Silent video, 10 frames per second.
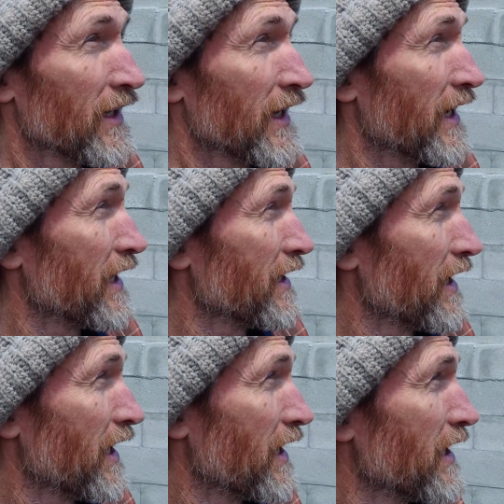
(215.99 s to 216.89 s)
And
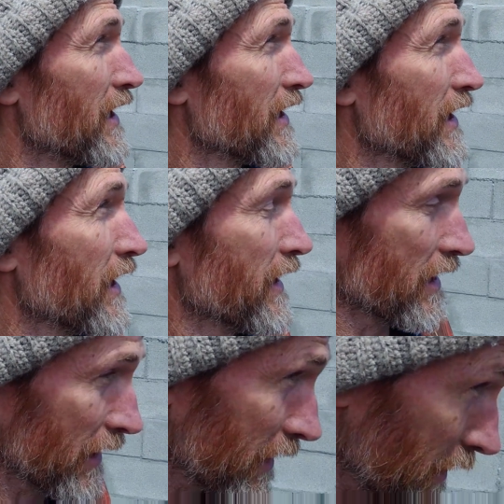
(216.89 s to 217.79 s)
I
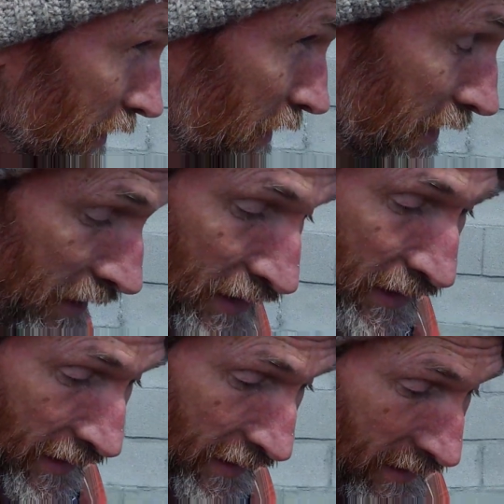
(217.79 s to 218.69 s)
gotta
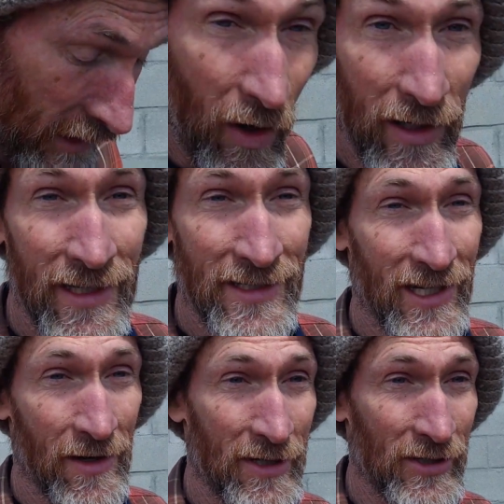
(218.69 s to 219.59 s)
get going because they're
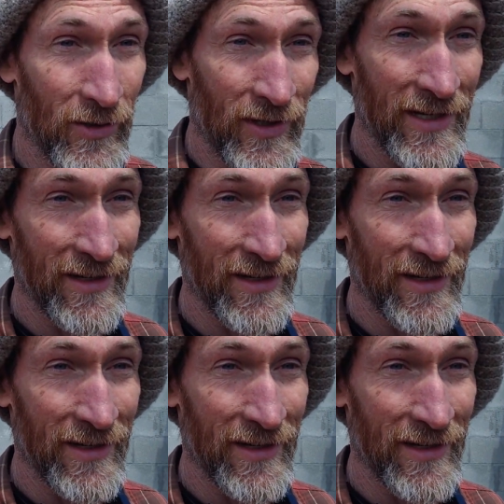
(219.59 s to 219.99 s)
coming soon.